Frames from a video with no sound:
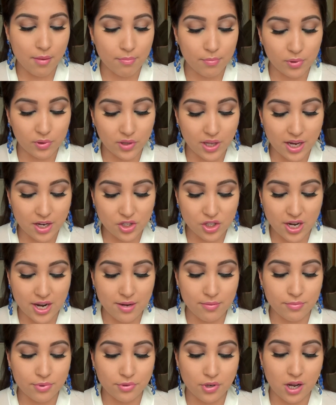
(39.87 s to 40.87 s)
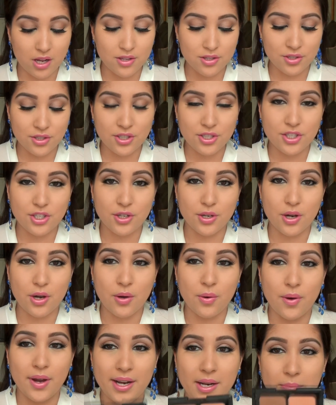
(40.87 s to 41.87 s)
Blush and Bronzer
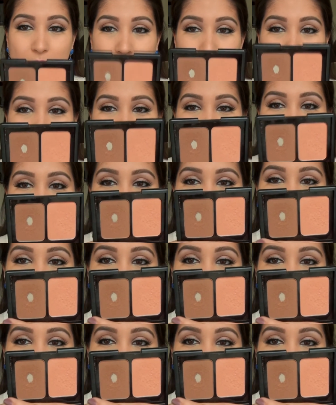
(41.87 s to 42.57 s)
Duo, and I'm going to use,